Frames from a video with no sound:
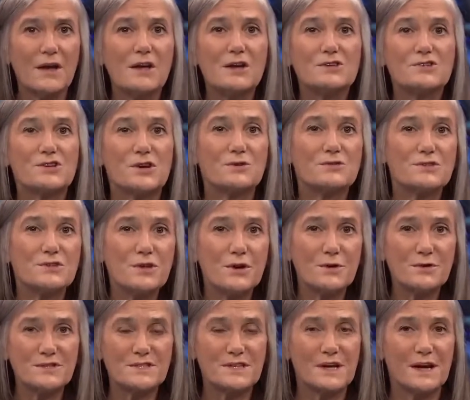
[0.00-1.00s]
shows
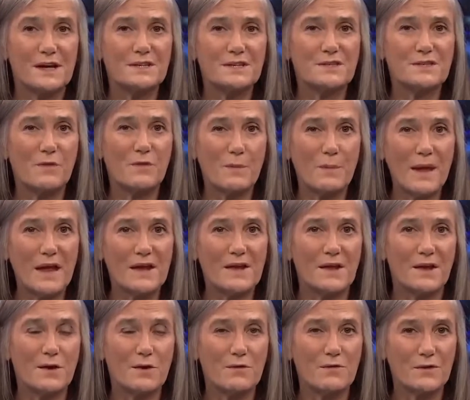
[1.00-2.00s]
no signs of
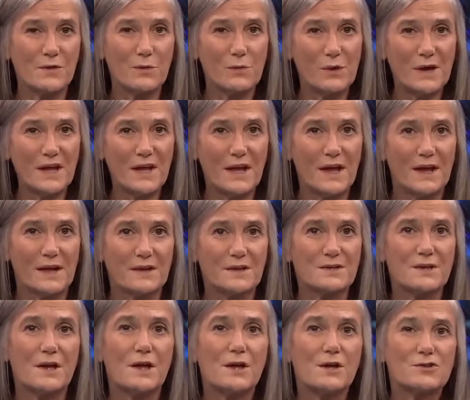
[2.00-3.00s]
abating over the weekend.